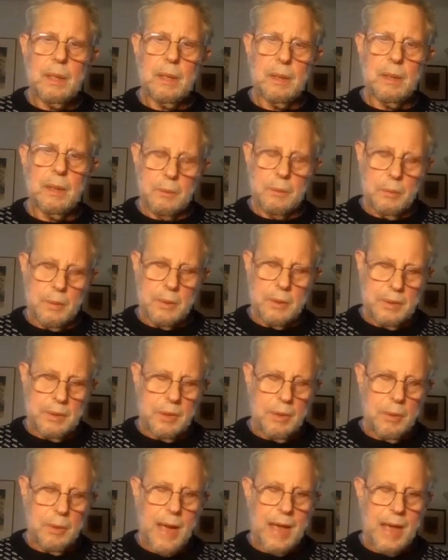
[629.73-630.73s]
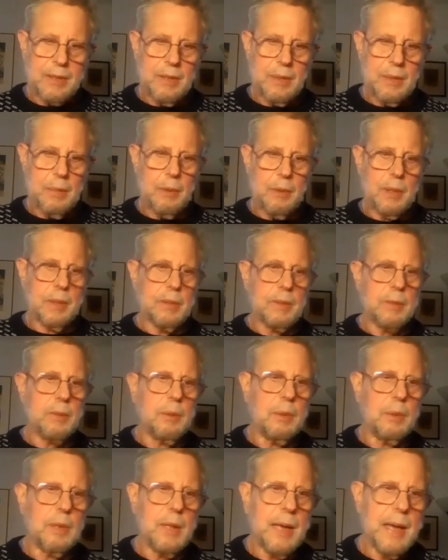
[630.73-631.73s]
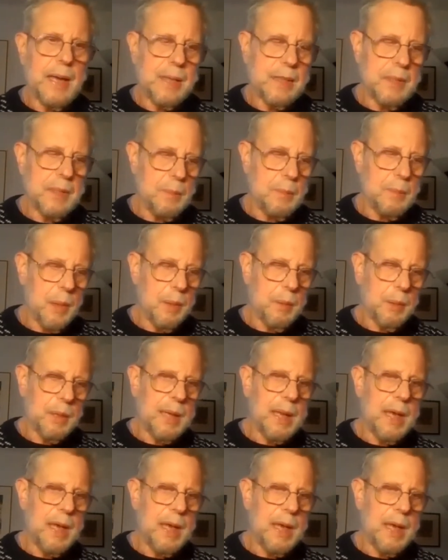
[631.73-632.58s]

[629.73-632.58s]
there was a Tohatchee boarding school and the public